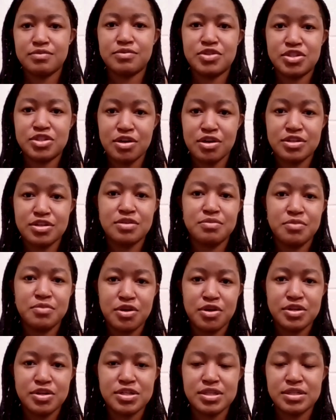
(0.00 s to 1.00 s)
start to
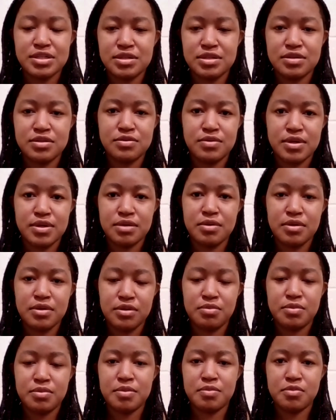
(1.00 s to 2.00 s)
merge into doing a
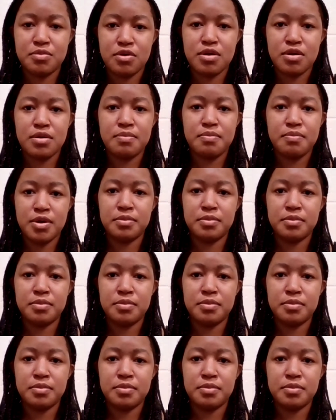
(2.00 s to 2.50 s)
little bit more